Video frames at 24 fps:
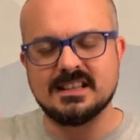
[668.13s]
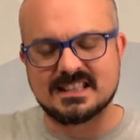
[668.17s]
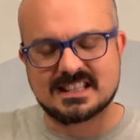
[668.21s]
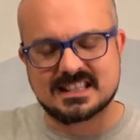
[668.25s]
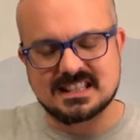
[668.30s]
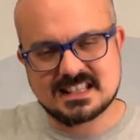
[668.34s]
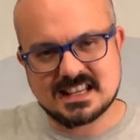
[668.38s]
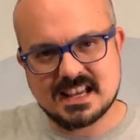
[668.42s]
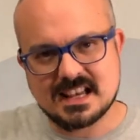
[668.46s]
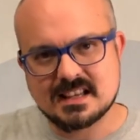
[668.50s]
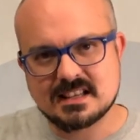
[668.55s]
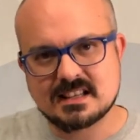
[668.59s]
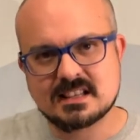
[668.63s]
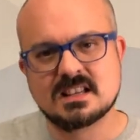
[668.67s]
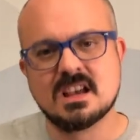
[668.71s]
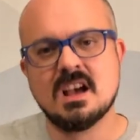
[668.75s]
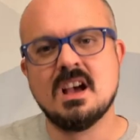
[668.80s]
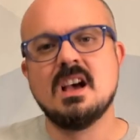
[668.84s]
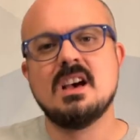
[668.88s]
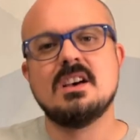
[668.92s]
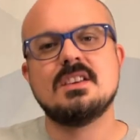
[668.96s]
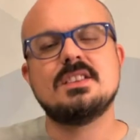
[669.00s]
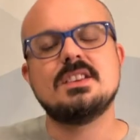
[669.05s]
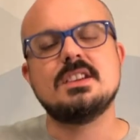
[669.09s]
says
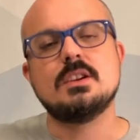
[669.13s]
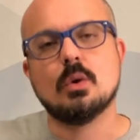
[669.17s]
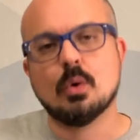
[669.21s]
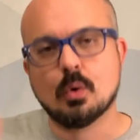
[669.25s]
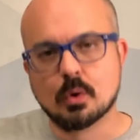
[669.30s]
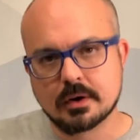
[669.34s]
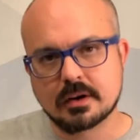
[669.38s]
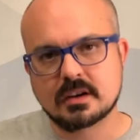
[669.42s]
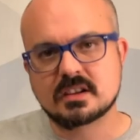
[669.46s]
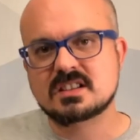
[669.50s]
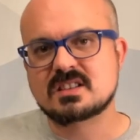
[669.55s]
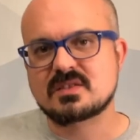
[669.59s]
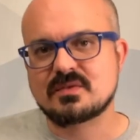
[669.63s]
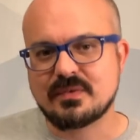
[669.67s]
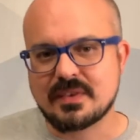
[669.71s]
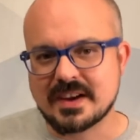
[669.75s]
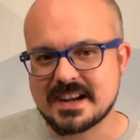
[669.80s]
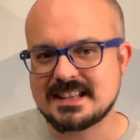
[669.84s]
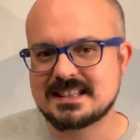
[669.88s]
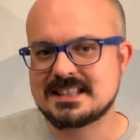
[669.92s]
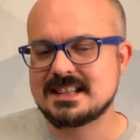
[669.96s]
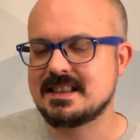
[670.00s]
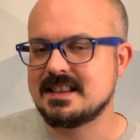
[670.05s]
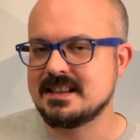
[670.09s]
the orcs
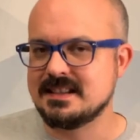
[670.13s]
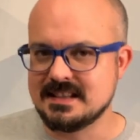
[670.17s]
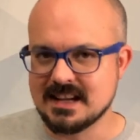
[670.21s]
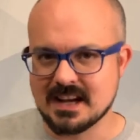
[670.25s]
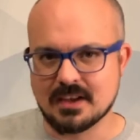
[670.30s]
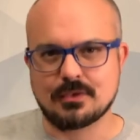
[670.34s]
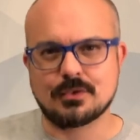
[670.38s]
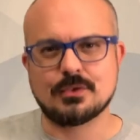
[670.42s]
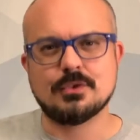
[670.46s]
fight to the death.